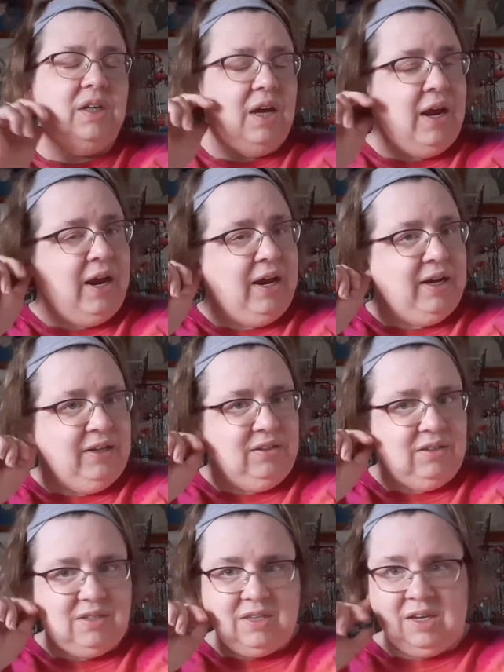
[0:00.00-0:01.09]

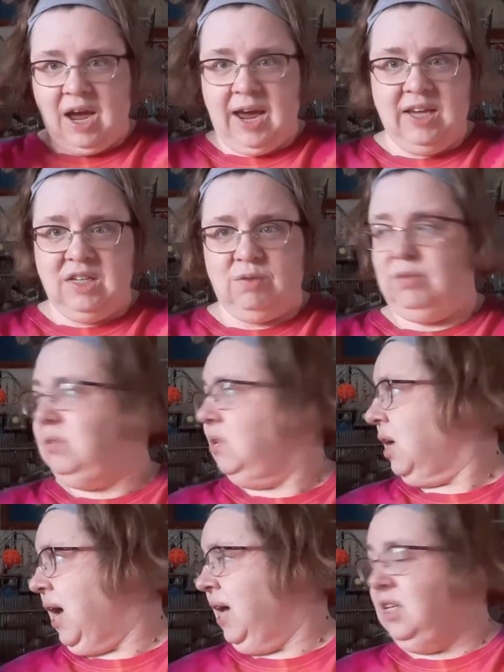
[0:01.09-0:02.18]
And the guys
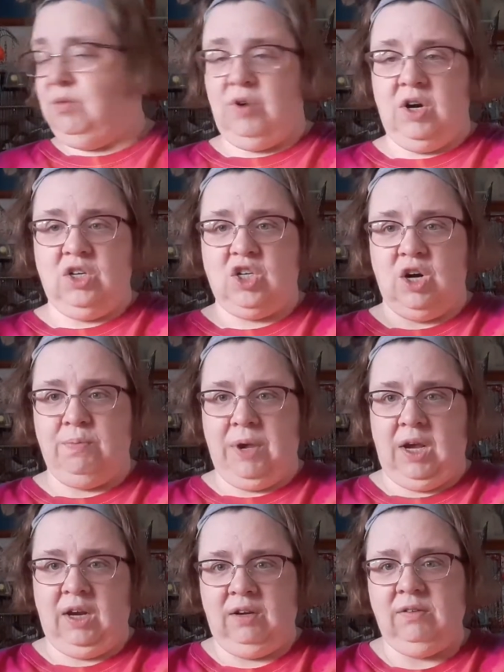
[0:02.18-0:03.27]
weren't
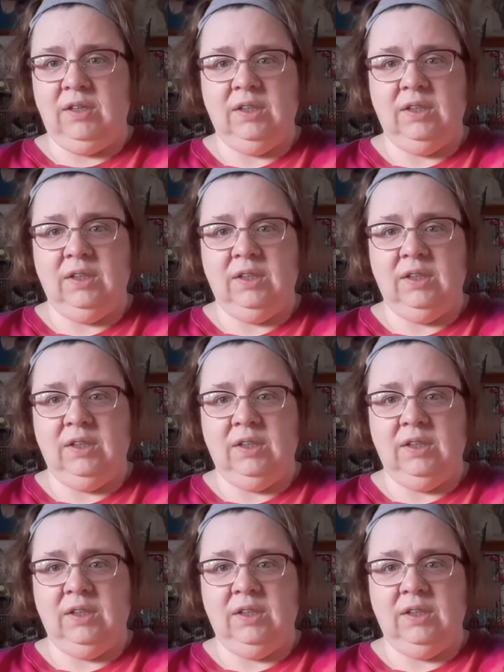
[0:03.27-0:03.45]
chirping.